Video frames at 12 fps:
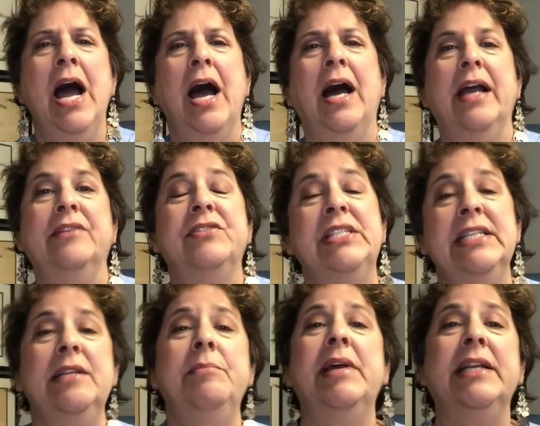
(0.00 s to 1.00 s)
I have
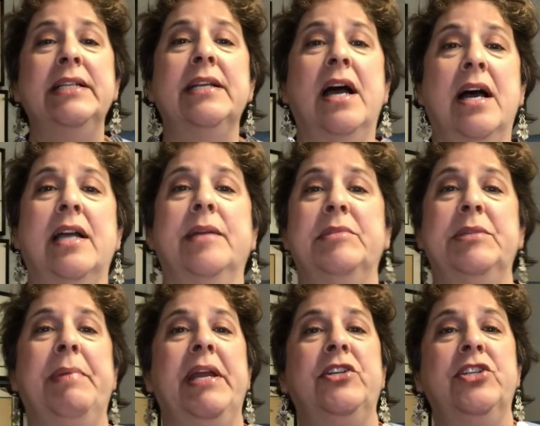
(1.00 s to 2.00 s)
seen many times
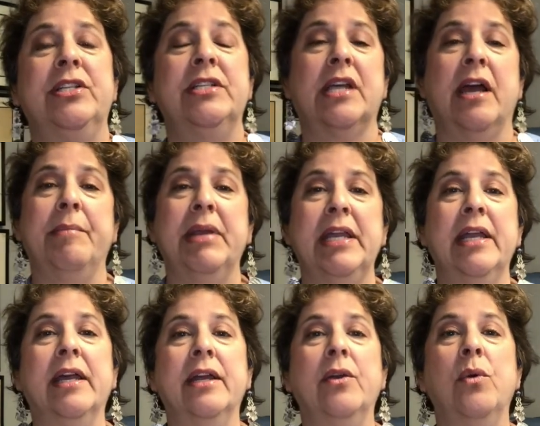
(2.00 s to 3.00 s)
patients coming in